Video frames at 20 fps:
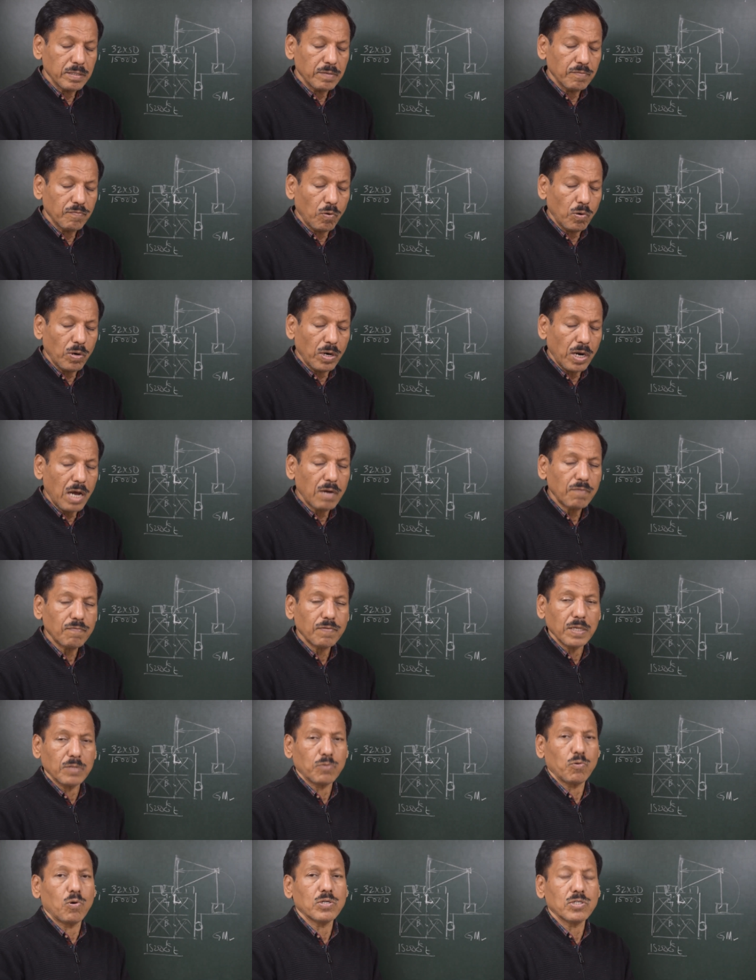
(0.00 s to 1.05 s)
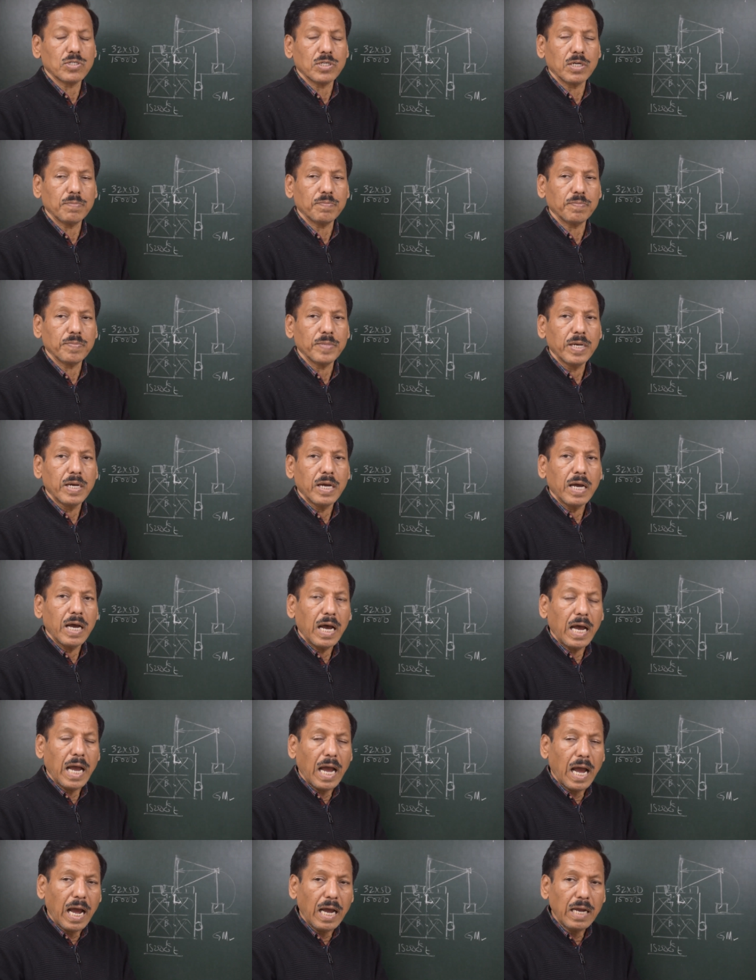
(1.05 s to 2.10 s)
fore and aft athwart ship
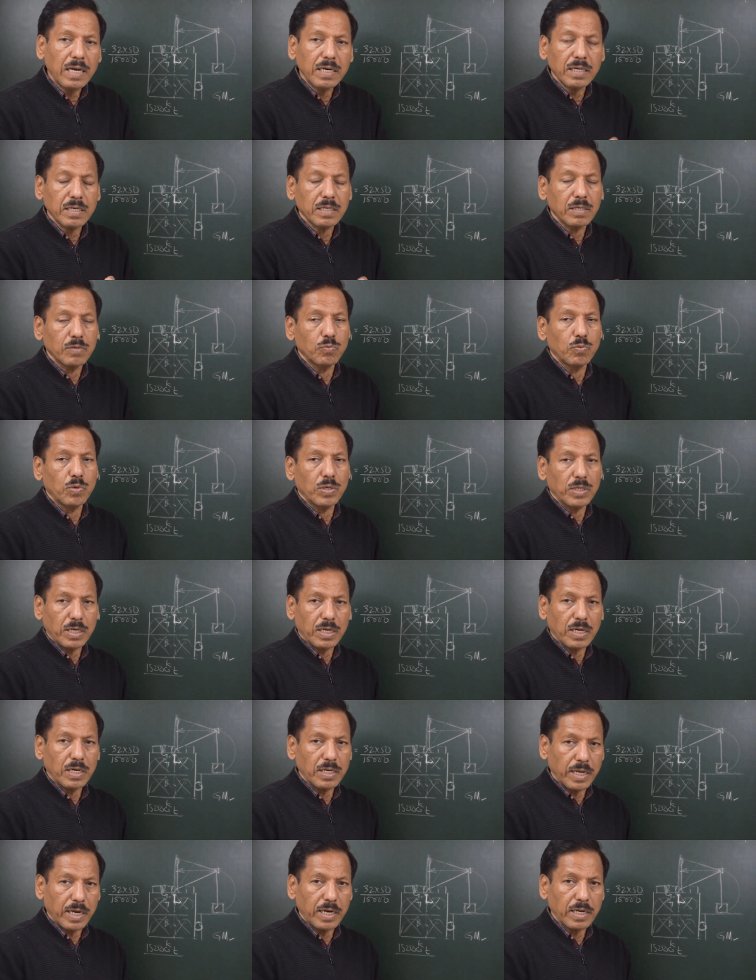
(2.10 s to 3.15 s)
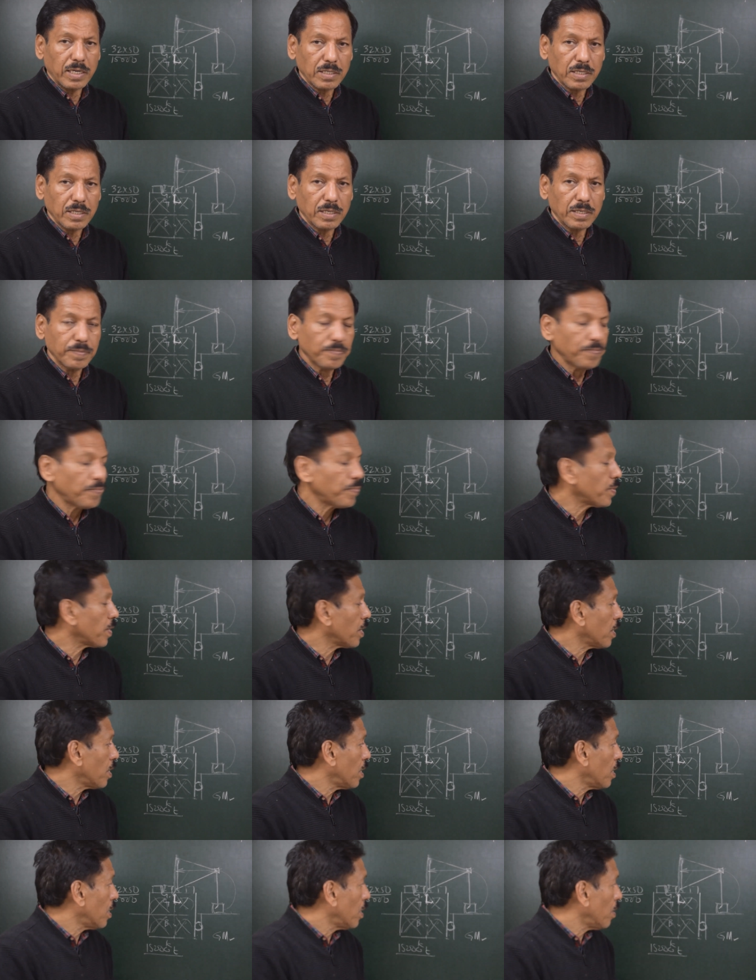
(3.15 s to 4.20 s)
and vertical direction
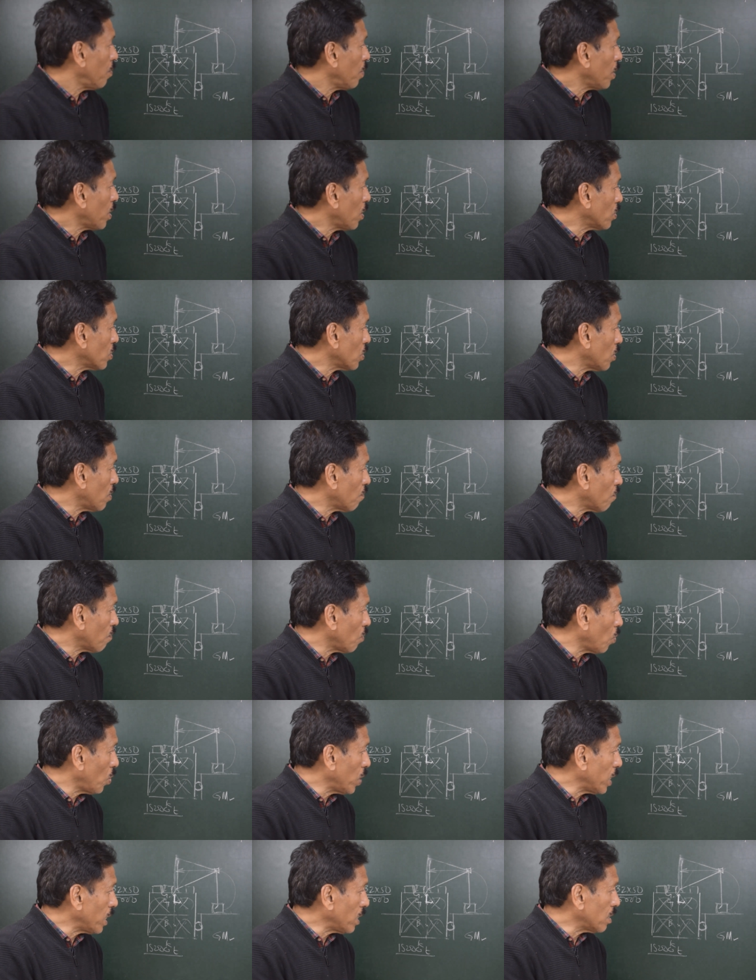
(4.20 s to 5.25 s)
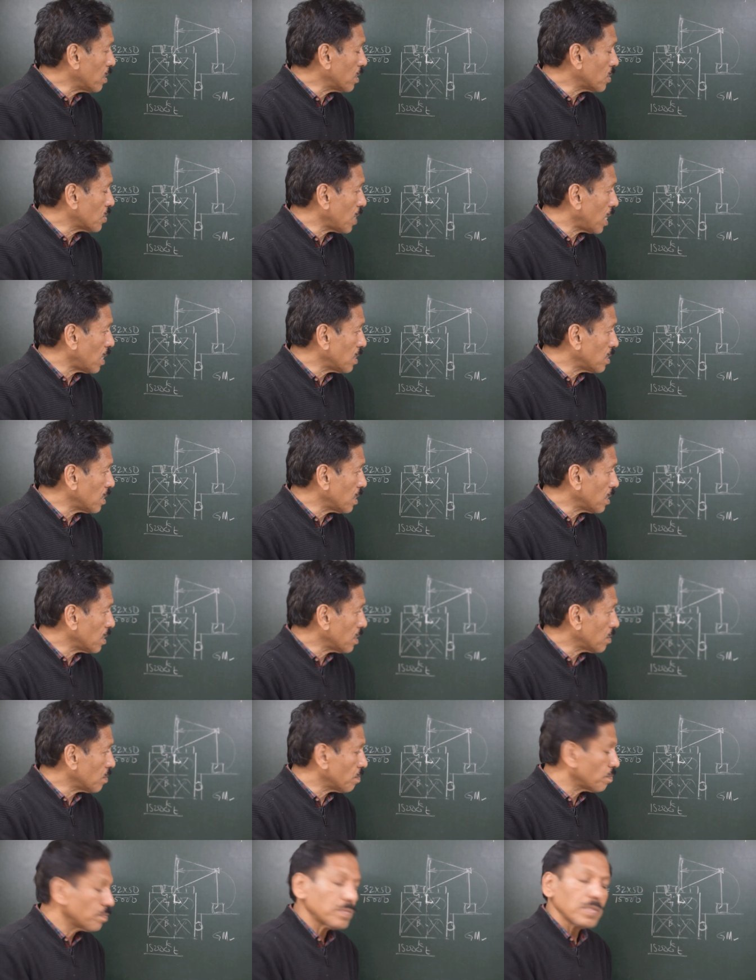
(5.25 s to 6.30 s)
because of loading, discharging,
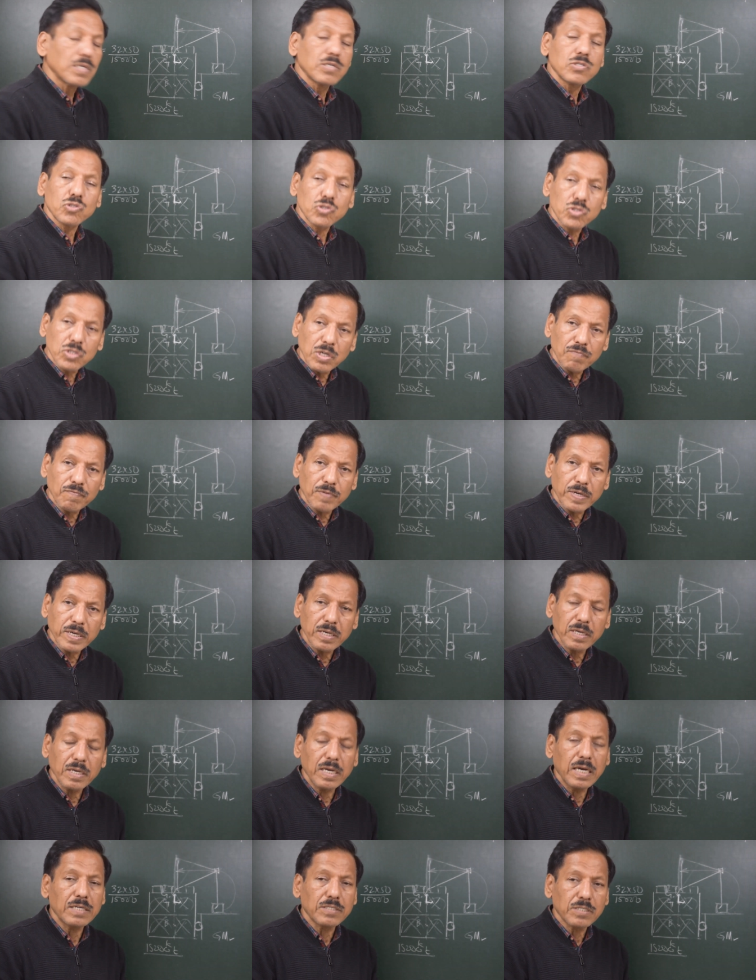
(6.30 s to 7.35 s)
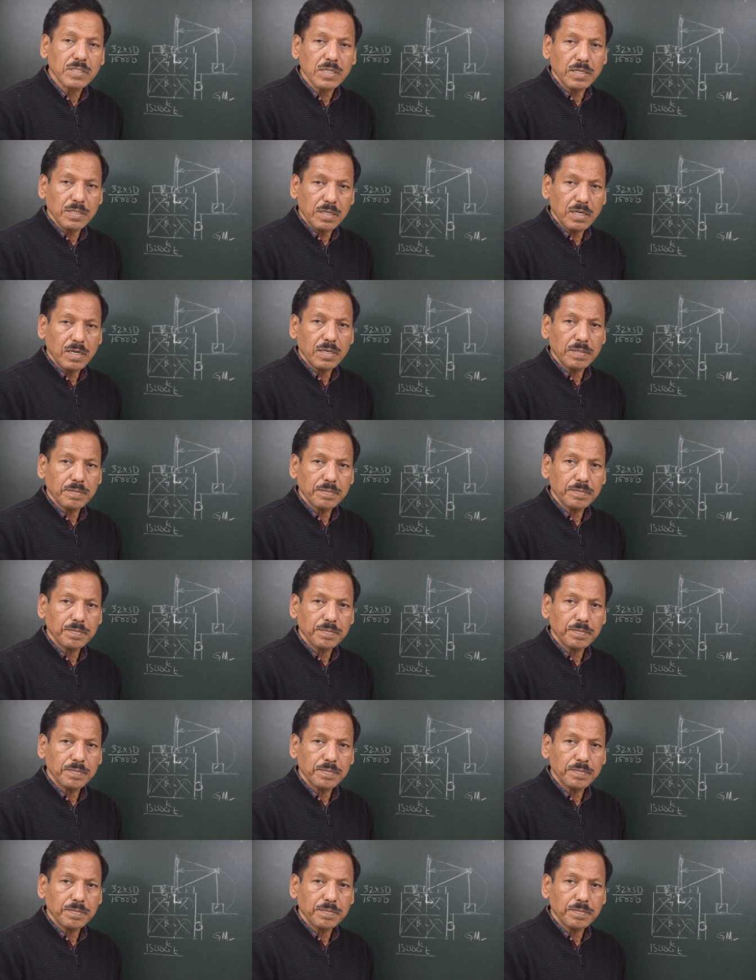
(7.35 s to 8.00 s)
shifting, etc.